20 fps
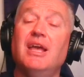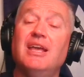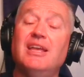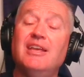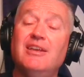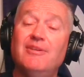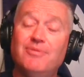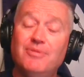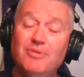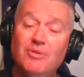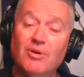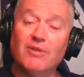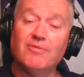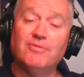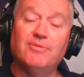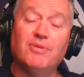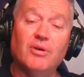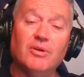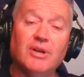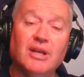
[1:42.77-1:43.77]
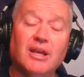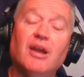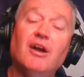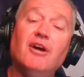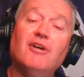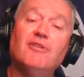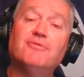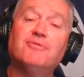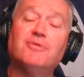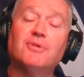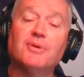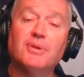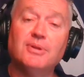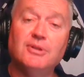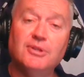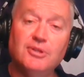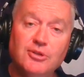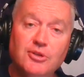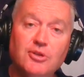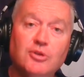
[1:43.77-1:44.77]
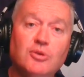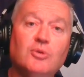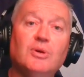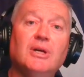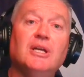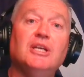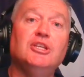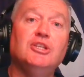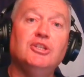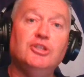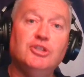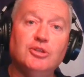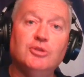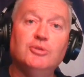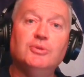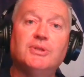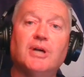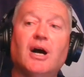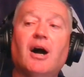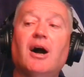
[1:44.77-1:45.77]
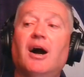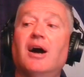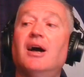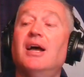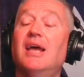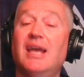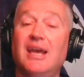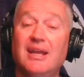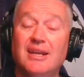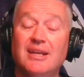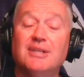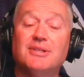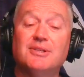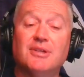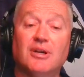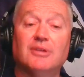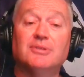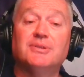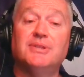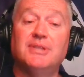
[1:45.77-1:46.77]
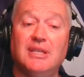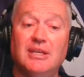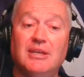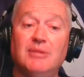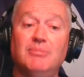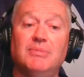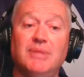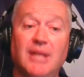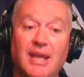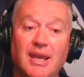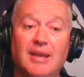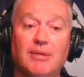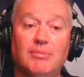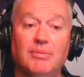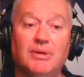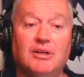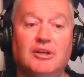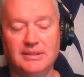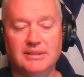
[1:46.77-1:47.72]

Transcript: if you're voting for the new Utah NHL team name.